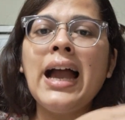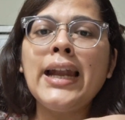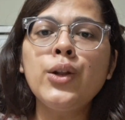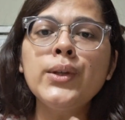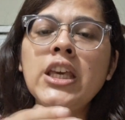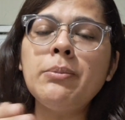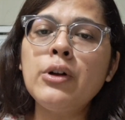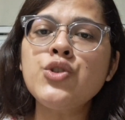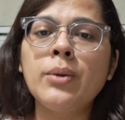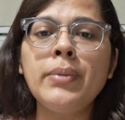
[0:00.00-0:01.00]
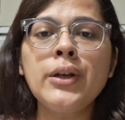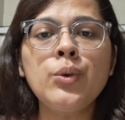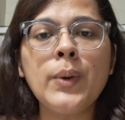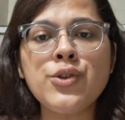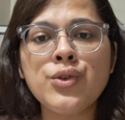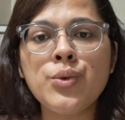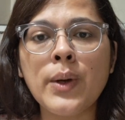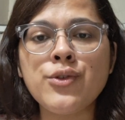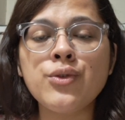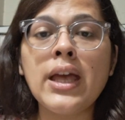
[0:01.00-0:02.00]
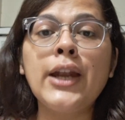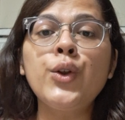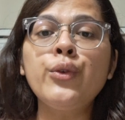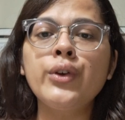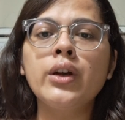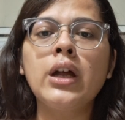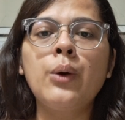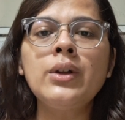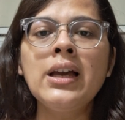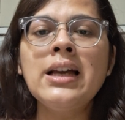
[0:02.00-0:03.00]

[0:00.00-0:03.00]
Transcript: and you'll keep on jumping to question to question and you'll figure out